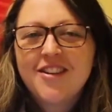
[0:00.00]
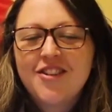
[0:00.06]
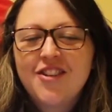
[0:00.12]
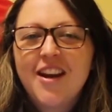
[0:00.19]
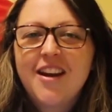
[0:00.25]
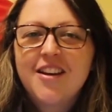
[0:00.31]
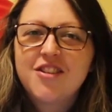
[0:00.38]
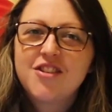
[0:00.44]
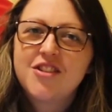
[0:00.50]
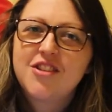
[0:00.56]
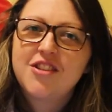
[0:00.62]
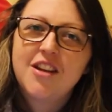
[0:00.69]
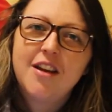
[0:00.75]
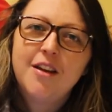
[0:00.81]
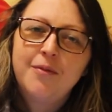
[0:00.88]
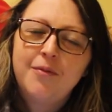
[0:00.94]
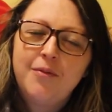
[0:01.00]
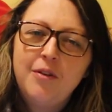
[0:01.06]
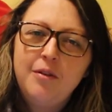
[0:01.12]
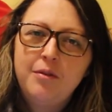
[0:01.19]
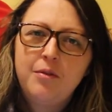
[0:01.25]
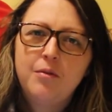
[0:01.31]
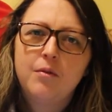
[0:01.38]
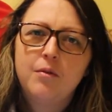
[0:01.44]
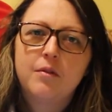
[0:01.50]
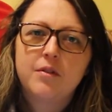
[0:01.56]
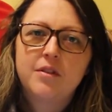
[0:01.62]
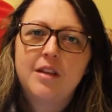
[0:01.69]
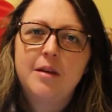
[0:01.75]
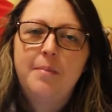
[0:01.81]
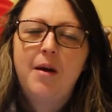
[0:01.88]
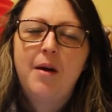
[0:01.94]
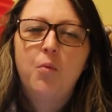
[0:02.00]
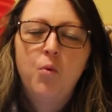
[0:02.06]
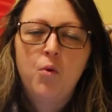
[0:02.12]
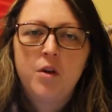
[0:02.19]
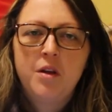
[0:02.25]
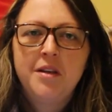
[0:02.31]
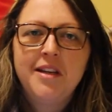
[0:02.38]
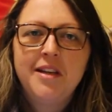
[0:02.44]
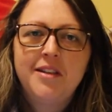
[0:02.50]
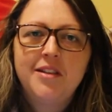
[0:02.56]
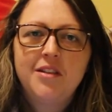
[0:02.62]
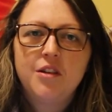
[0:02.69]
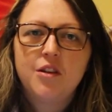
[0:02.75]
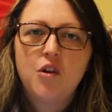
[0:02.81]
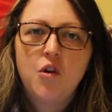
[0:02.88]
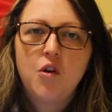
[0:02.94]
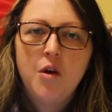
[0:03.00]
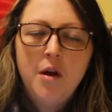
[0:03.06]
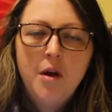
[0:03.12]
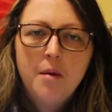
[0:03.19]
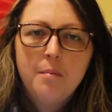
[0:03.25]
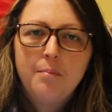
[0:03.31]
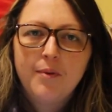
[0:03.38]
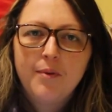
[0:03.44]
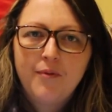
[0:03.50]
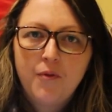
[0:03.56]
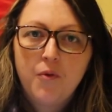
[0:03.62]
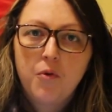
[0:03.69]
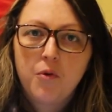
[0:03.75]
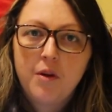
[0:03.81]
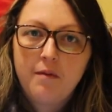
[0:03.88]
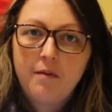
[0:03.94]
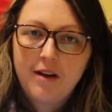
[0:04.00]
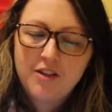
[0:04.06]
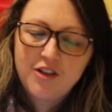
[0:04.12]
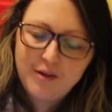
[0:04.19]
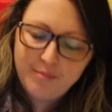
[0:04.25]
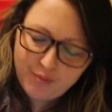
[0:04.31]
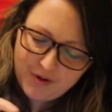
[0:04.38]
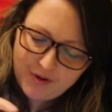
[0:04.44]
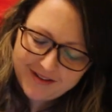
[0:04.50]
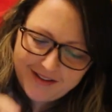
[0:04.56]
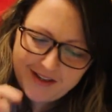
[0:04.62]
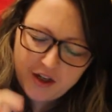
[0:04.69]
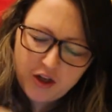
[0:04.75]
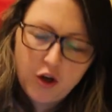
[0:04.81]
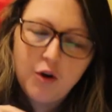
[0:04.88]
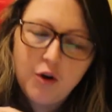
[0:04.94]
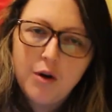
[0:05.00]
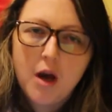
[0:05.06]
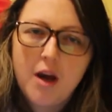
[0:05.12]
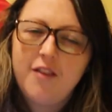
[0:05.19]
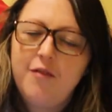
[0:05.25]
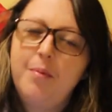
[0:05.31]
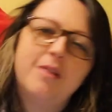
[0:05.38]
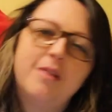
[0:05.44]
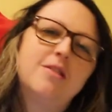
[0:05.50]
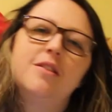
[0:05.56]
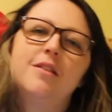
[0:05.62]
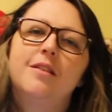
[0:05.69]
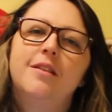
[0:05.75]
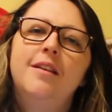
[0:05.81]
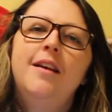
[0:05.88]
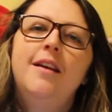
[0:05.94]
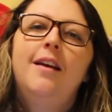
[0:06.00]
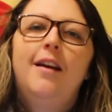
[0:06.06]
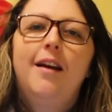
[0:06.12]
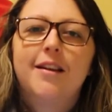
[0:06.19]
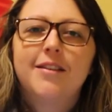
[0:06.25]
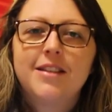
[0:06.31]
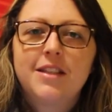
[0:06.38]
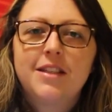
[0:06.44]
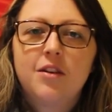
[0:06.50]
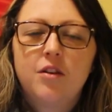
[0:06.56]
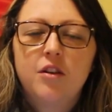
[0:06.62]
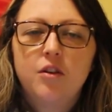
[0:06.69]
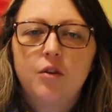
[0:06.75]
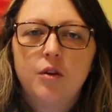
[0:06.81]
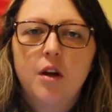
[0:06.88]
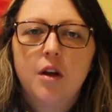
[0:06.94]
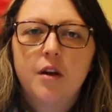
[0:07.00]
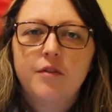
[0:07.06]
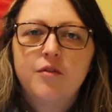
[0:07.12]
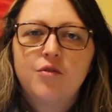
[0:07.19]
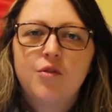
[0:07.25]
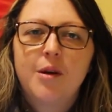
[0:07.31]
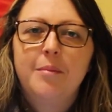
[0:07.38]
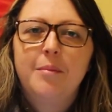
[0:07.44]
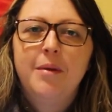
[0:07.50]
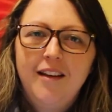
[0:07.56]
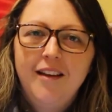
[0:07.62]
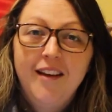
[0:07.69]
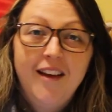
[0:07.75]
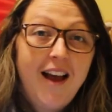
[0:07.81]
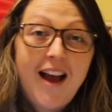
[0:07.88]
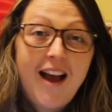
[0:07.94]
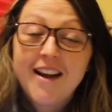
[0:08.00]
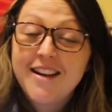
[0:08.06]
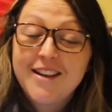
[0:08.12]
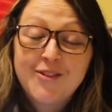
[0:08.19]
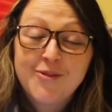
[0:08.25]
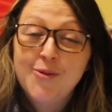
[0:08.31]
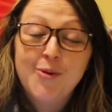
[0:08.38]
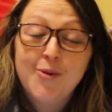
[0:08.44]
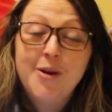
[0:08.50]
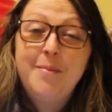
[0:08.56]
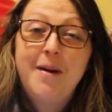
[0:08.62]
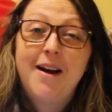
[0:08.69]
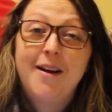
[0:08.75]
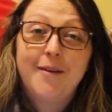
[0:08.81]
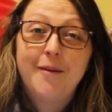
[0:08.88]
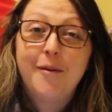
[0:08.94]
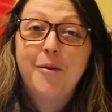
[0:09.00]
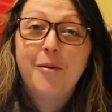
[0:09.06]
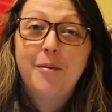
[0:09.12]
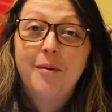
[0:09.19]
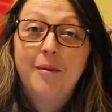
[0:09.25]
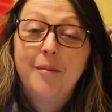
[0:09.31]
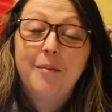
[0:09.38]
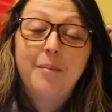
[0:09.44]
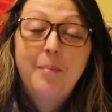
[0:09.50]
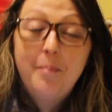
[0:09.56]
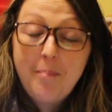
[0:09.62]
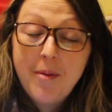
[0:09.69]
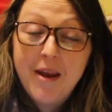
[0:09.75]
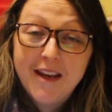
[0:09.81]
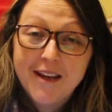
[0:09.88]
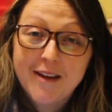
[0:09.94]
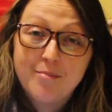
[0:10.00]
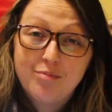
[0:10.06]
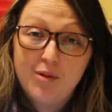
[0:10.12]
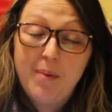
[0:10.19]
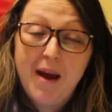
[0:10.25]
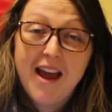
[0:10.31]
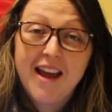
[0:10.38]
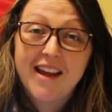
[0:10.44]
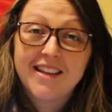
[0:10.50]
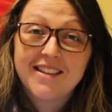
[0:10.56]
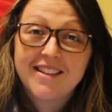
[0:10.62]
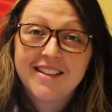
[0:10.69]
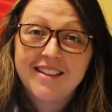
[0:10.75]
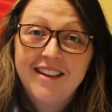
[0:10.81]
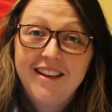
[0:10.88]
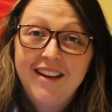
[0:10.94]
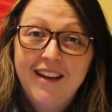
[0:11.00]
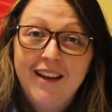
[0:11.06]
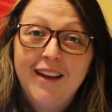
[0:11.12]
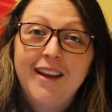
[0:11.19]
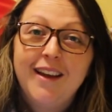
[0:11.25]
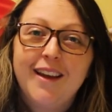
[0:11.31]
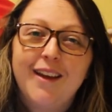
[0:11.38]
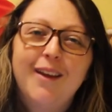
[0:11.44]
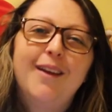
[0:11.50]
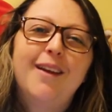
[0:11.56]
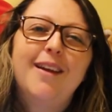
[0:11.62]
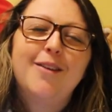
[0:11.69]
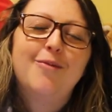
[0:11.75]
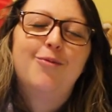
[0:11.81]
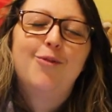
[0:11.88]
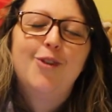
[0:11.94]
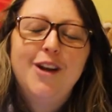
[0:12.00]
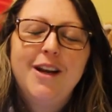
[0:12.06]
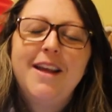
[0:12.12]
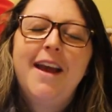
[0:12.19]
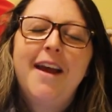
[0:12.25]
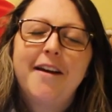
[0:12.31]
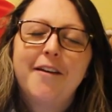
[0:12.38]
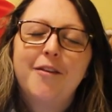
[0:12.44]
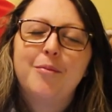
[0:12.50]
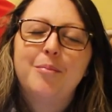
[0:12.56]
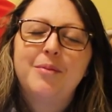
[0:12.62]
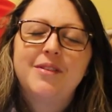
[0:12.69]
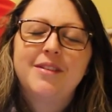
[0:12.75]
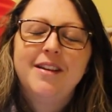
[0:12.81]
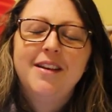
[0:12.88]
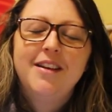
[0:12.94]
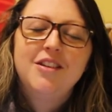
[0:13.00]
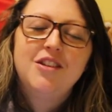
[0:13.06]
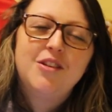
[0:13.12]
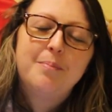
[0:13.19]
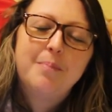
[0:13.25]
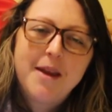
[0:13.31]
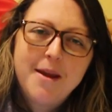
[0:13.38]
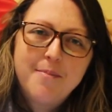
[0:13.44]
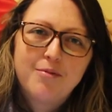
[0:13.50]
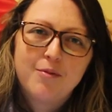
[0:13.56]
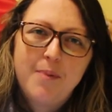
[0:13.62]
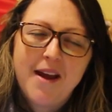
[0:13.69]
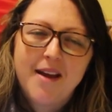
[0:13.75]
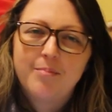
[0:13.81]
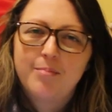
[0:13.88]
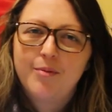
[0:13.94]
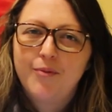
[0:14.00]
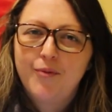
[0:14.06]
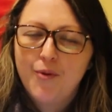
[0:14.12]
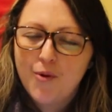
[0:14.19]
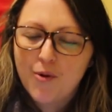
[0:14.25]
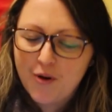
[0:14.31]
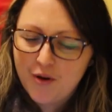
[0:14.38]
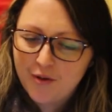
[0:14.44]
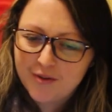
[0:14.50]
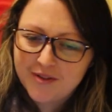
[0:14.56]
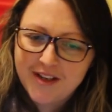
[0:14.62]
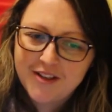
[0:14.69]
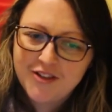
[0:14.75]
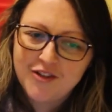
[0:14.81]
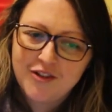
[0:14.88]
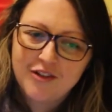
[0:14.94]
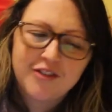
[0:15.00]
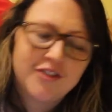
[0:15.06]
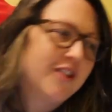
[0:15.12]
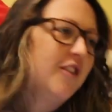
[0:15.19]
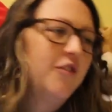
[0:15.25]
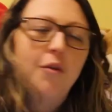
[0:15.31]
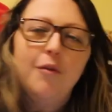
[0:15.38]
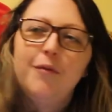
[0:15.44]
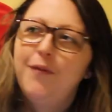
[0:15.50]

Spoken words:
share just a few thoughts about what you need to do before you actually press that go live button and start your live stream. And it's all about being prepared. It really helps to be prepared before your session, so you're not